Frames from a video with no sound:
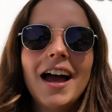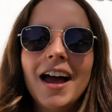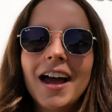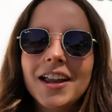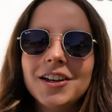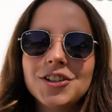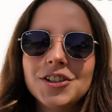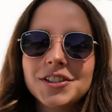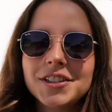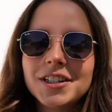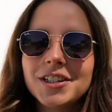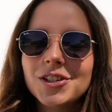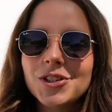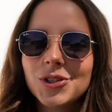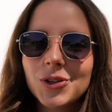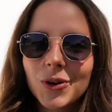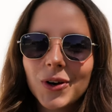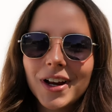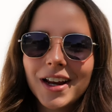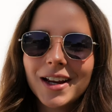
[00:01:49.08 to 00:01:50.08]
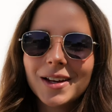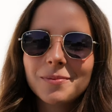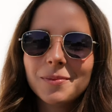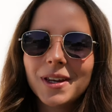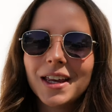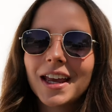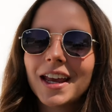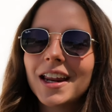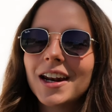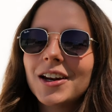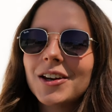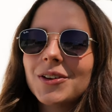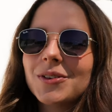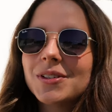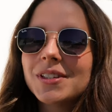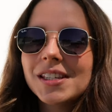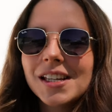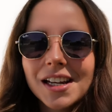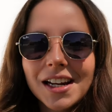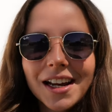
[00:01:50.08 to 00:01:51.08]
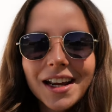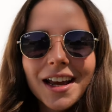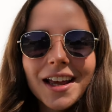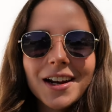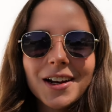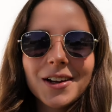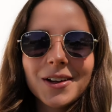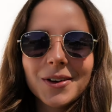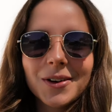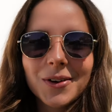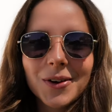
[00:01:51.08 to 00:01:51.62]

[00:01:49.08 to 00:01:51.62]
and just enjoying being in a new city and a new